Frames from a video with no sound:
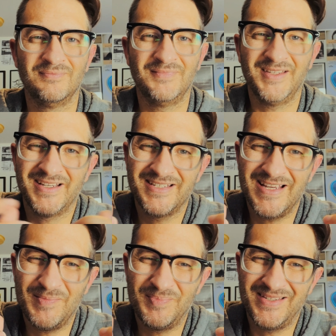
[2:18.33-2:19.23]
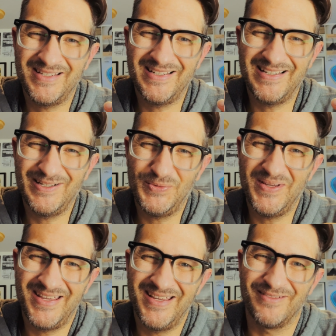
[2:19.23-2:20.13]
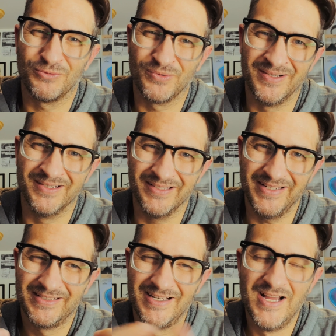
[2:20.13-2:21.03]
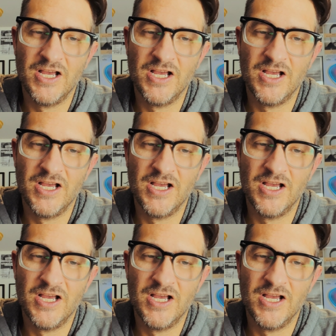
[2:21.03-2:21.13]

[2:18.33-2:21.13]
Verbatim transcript: Except uh, we can't really.